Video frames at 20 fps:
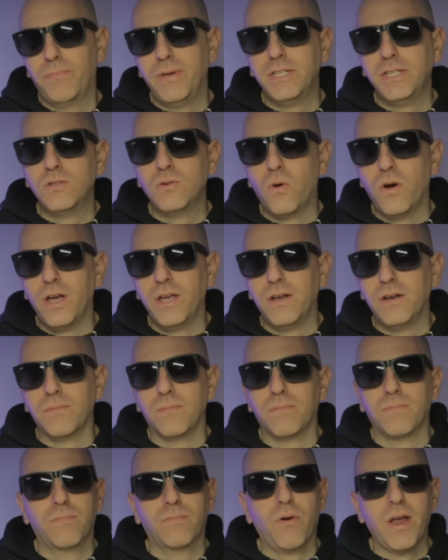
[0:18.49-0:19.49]

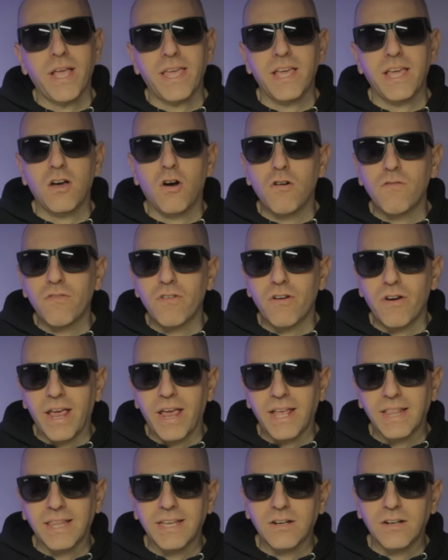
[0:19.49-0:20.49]
Bitcoin breaking over
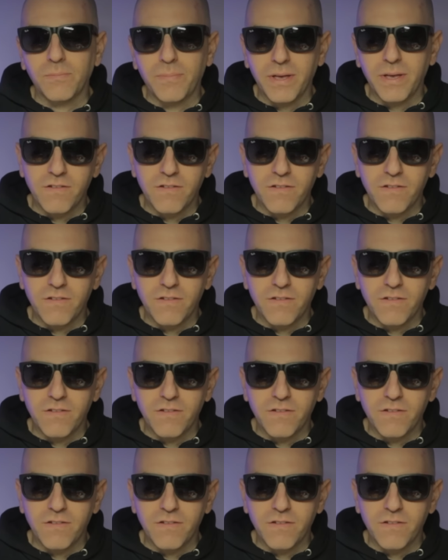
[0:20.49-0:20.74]
a little